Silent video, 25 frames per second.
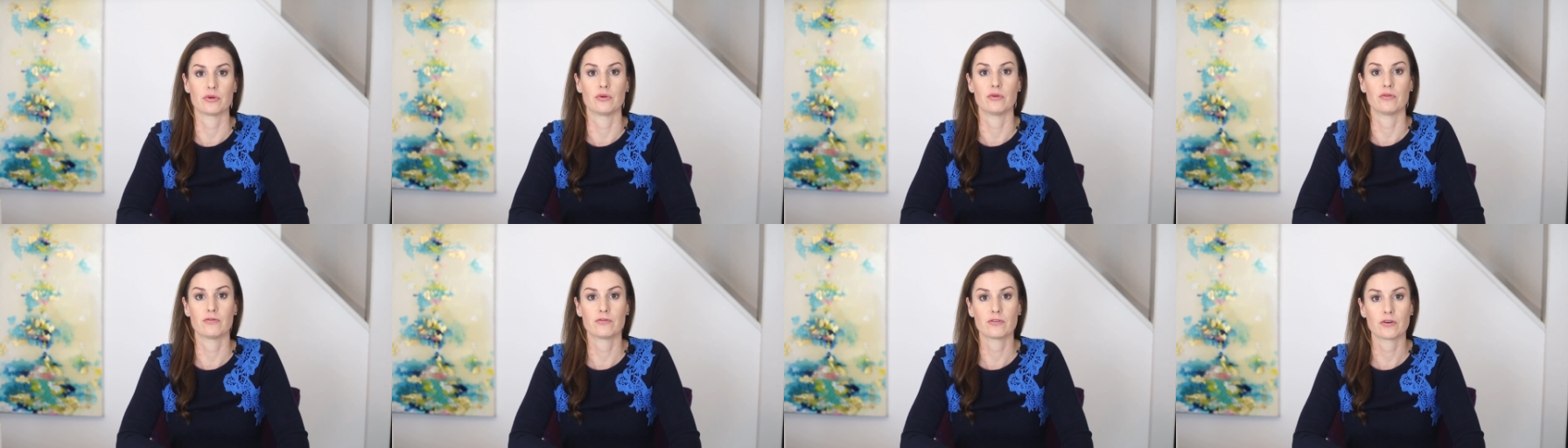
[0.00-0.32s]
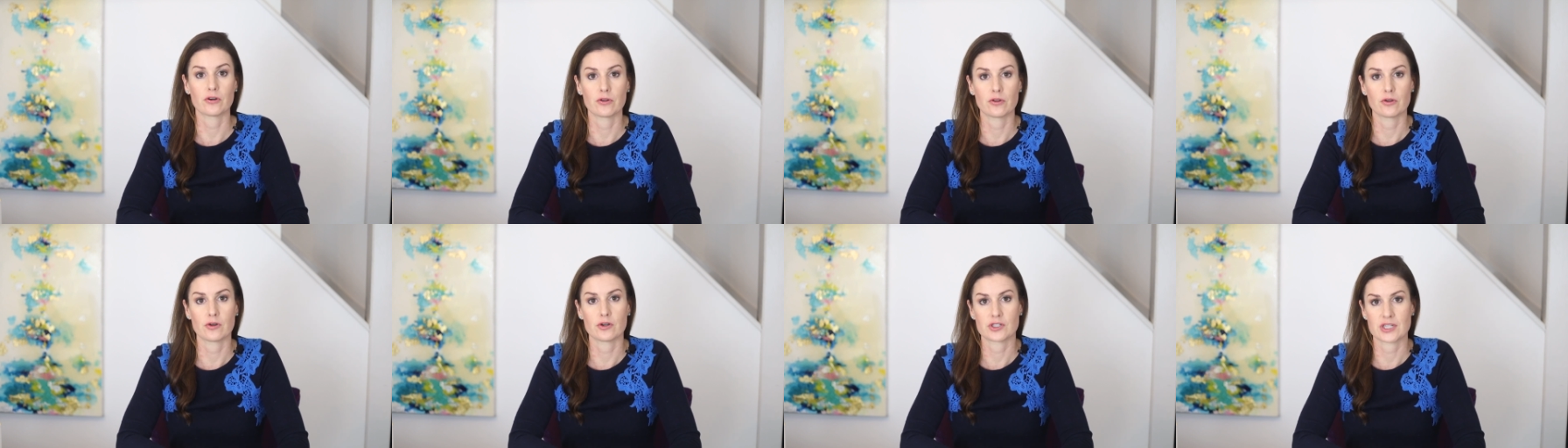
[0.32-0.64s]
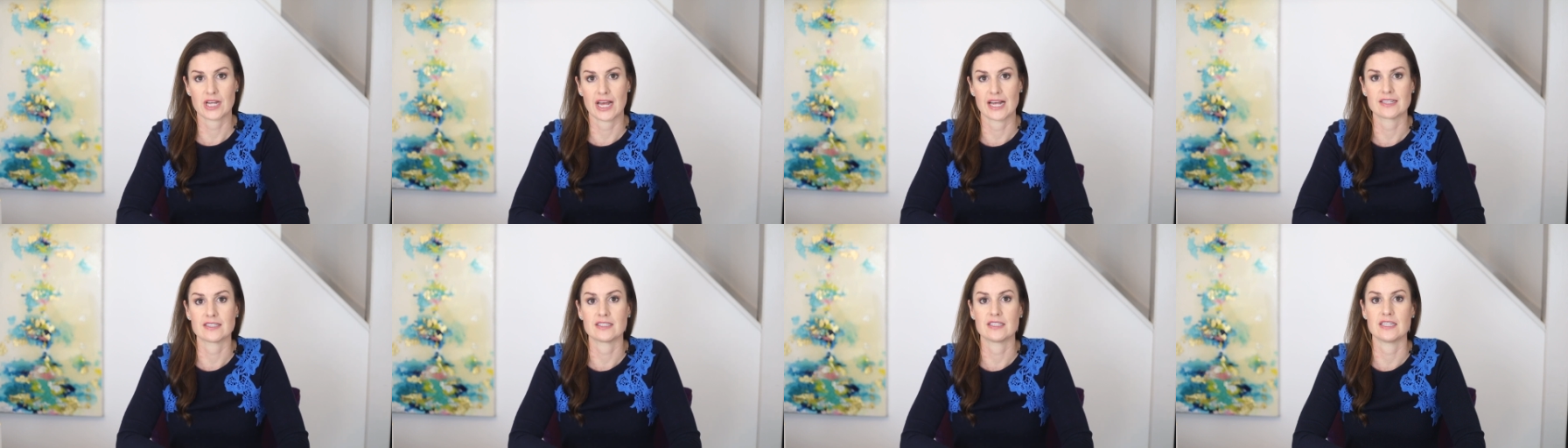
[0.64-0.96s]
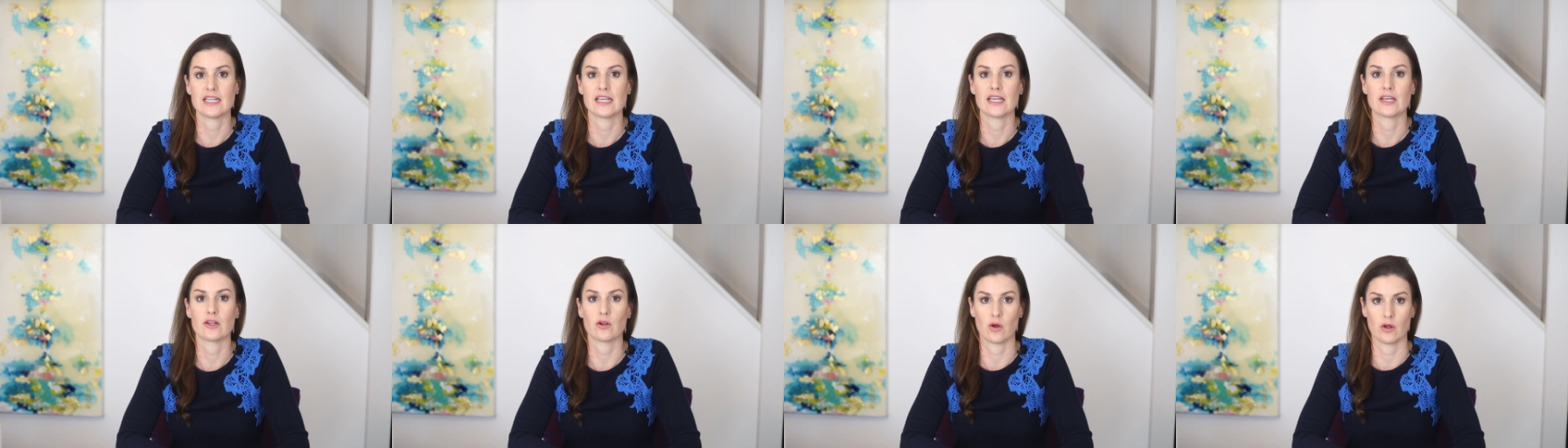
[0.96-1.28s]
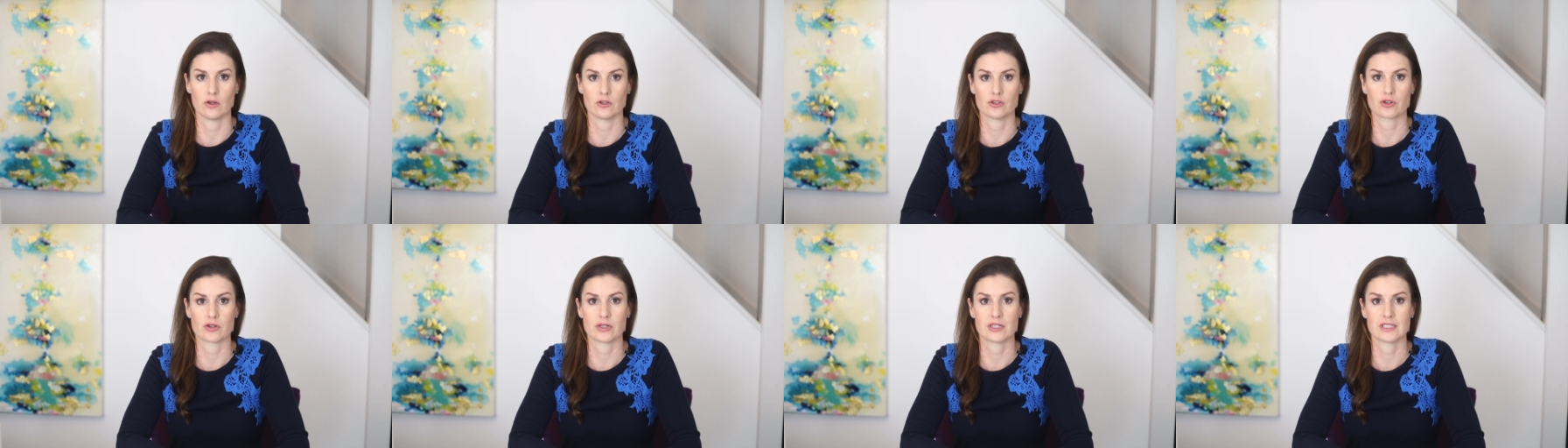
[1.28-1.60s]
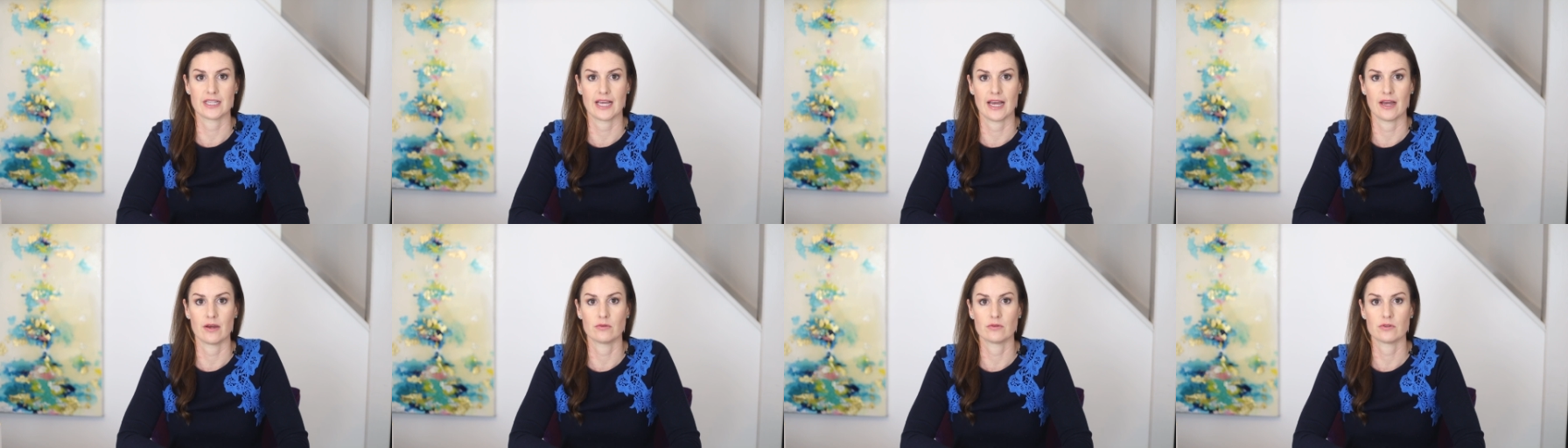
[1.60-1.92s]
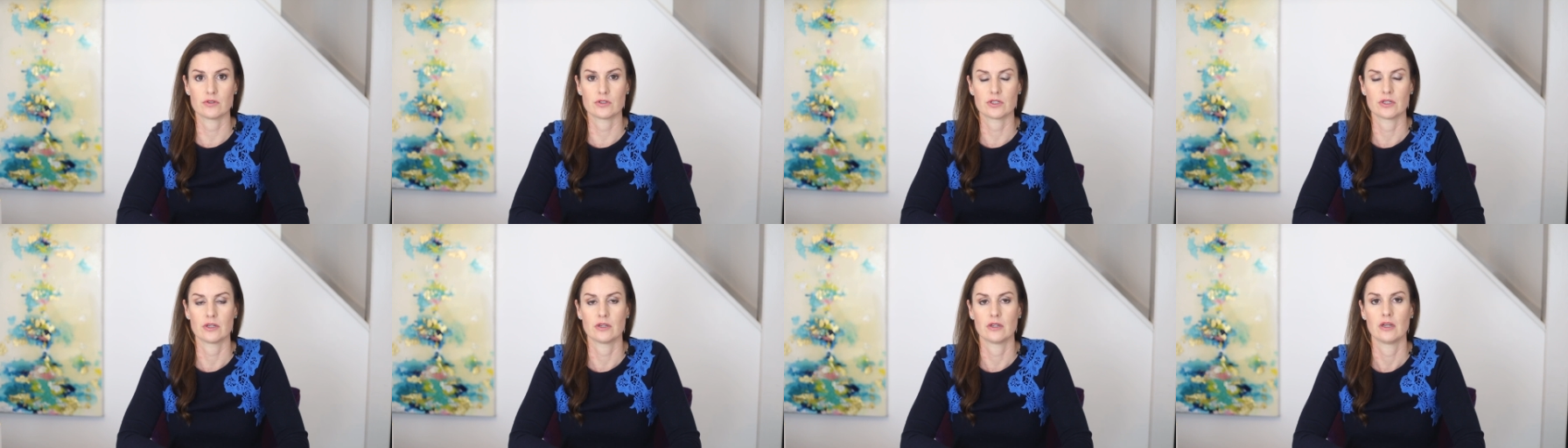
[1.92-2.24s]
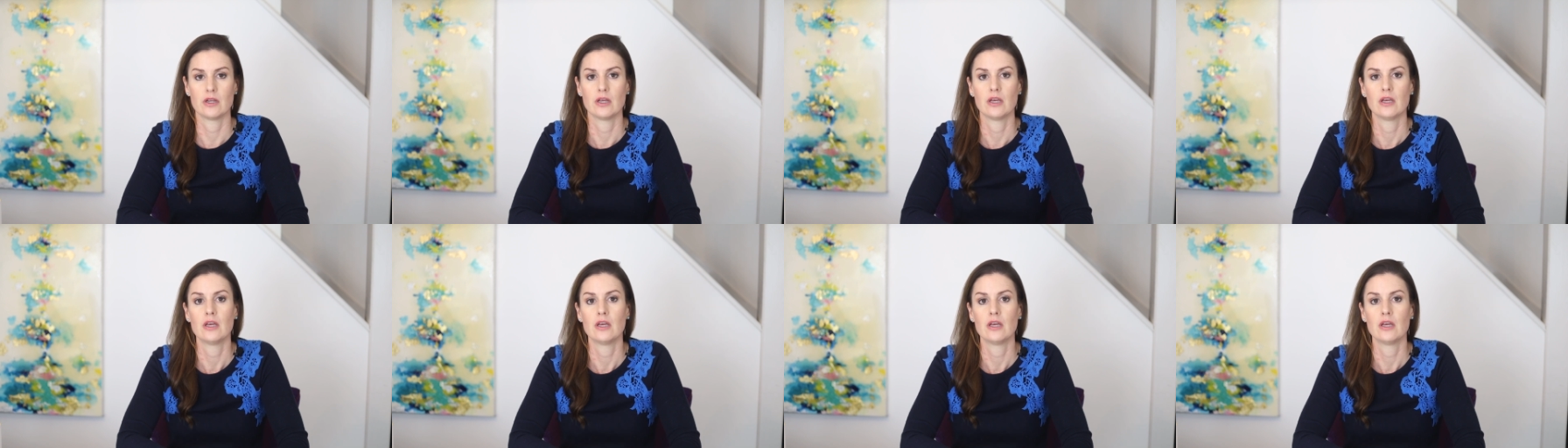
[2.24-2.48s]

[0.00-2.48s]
through further testing and ultrasound.